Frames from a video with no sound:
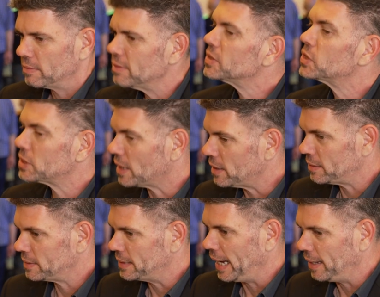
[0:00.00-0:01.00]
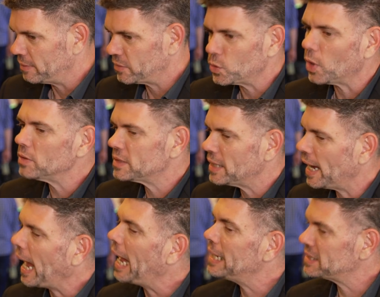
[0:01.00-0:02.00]
start that don't say
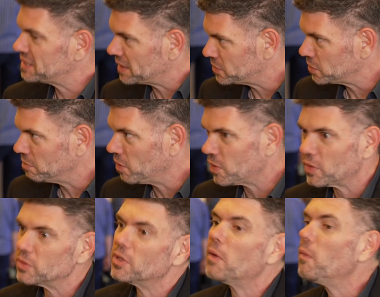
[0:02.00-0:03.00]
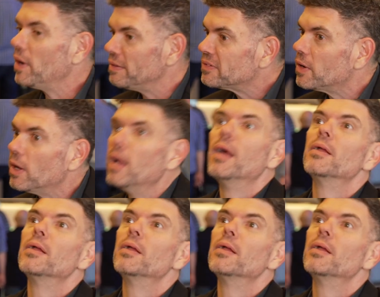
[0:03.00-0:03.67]
i'll start tomorrow don't wait for